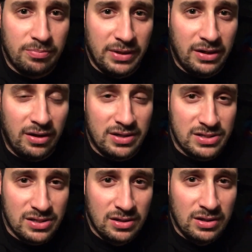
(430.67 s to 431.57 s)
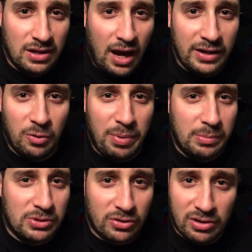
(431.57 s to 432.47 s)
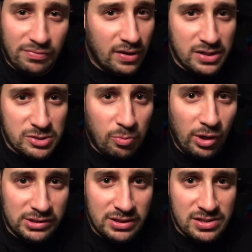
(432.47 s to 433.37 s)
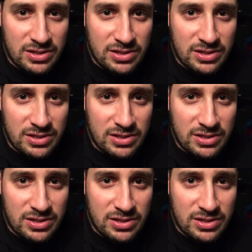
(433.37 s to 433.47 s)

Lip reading: because I know people are going to fucking spoil it,